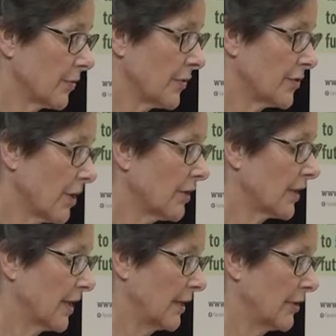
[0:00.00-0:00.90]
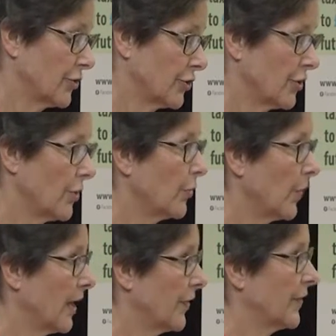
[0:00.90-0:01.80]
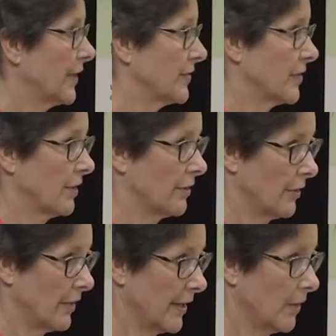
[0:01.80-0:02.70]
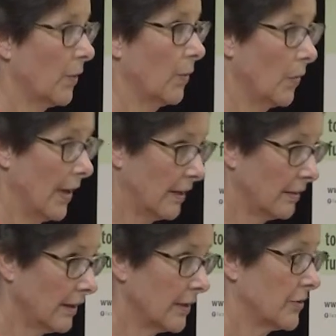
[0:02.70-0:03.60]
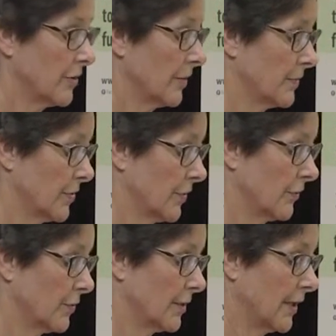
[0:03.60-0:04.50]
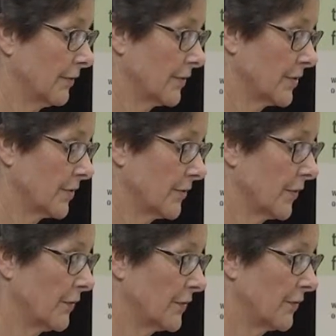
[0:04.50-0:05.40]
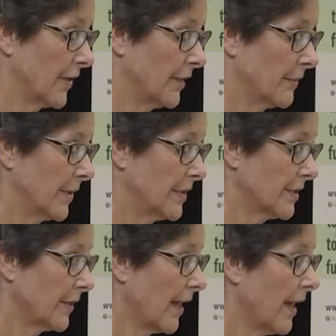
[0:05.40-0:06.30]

or the darker colours, show where things are going well in terms of good levels of development,